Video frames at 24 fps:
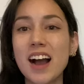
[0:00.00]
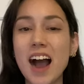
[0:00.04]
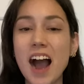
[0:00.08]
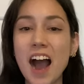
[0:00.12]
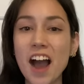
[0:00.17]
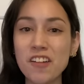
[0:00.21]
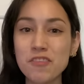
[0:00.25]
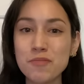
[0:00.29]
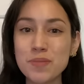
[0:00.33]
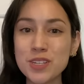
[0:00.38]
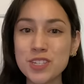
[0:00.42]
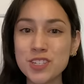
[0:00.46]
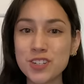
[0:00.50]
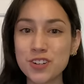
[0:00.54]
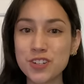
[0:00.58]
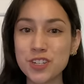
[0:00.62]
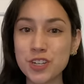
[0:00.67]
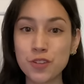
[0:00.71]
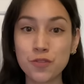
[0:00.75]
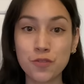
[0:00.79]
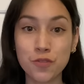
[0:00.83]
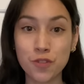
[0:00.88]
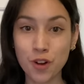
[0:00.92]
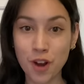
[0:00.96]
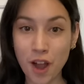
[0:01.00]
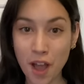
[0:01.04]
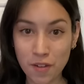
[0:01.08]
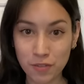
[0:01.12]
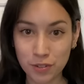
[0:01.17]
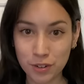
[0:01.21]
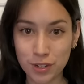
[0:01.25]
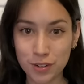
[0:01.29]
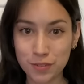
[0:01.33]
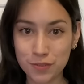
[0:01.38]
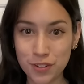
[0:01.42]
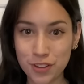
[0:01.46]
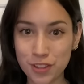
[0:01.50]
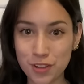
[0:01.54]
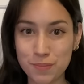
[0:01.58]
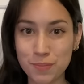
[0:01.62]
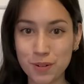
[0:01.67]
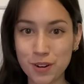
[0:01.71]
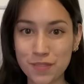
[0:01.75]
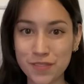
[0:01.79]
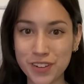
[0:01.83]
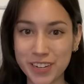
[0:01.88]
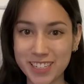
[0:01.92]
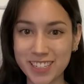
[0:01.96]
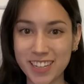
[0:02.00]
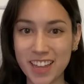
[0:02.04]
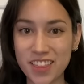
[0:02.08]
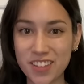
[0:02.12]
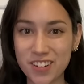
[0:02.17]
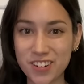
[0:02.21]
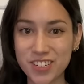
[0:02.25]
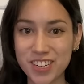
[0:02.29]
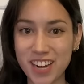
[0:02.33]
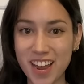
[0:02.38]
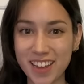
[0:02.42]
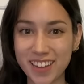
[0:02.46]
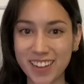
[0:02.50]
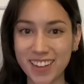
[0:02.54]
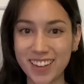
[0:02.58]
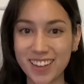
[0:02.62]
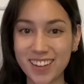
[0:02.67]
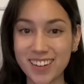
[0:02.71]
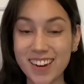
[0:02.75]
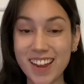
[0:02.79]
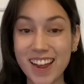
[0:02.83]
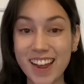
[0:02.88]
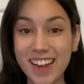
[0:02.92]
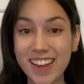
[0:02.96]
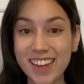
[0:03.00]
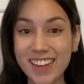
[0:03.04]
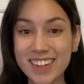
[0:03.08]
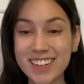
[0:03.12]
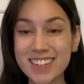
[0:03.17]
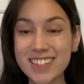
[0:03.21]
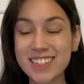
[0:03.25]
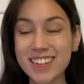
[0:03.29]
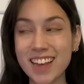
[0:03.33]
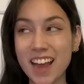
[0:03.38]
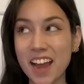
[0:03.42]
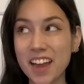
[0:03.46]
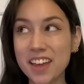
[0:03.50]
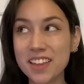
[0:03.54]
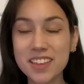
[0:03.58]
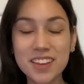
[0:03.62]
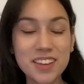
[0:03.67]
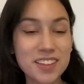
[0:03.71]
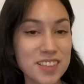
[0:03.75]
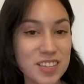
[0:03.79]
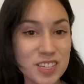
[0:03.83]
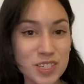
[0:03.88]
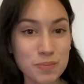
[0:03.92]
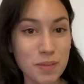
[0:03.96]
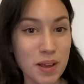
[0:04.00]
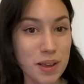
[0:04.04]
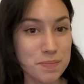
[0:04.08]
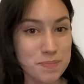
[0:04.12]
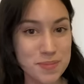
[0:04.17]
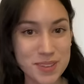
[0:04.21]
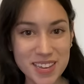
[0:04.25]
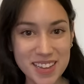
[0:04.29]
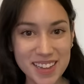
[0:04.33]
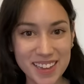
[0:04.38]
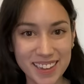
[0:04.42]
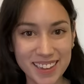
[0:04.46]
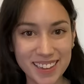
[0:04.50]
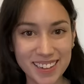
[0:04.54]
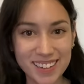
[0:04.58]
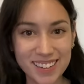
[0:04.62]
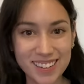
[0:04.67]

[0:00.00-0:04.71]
I've been searching forever for the perfect leather jacket, and I think this might be it.